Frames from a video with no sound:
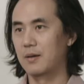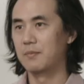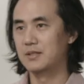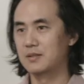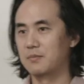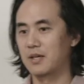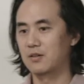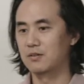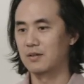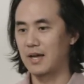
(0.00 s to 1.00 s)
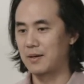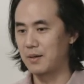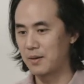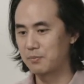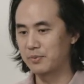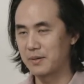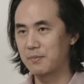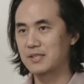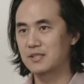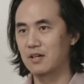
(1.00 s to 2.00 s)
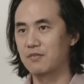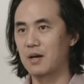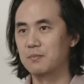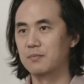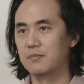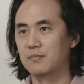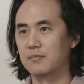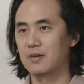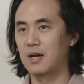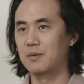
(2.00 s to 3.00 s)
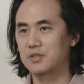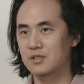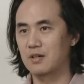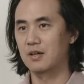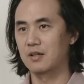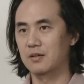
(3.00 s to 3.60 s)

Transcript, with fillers: I meant it, Michael. I, I blame myself. I'm, I'm sorry.